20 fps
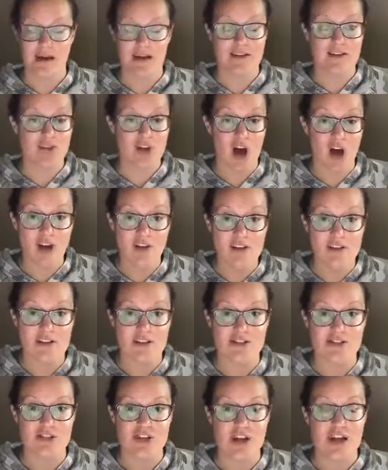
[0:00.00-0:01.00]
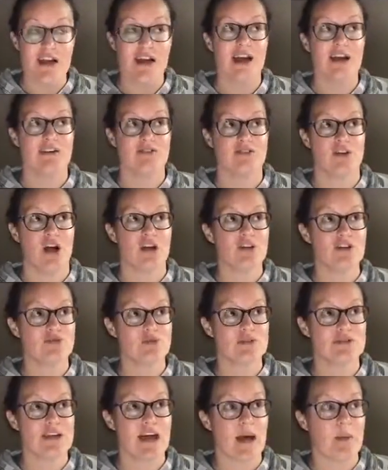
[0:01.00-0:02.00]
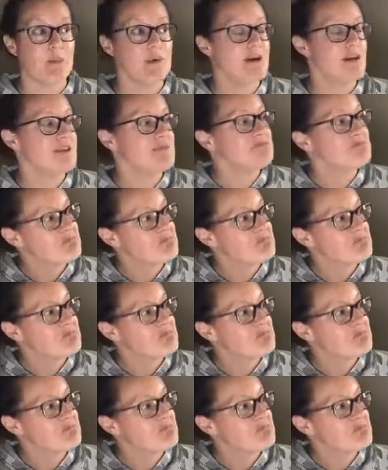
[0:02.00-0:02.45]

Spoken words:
Acknowledge what's happening.